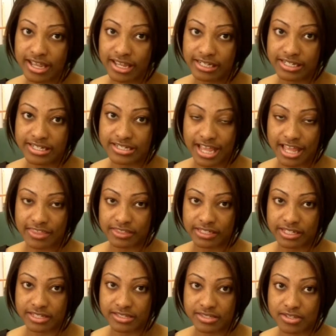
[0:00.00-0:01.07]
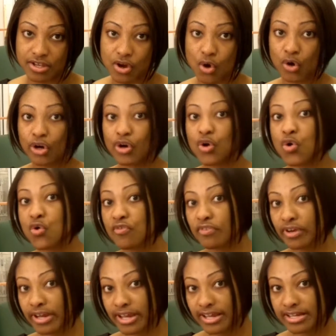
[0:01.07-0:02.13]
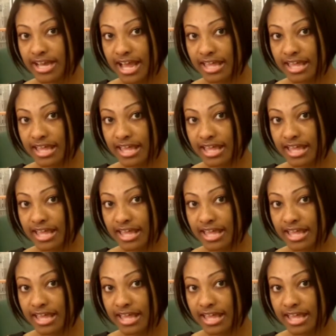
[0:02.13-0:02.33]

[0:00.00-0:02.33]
elite athletes or overhead